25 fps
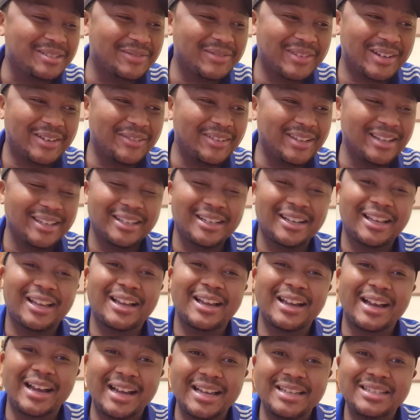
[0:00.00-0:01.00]
And then,
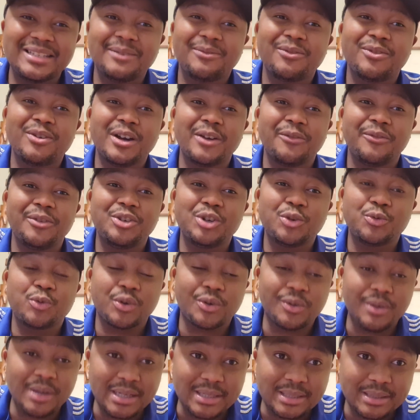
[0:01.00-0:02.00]
guys, if you got a video
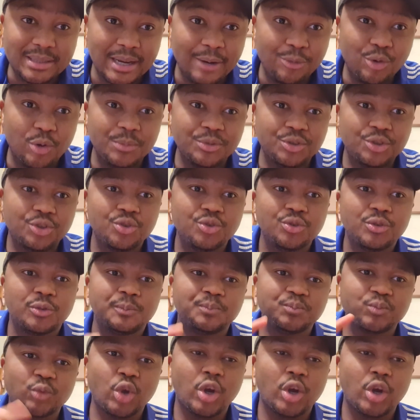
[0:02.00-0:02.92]
request that I want to do,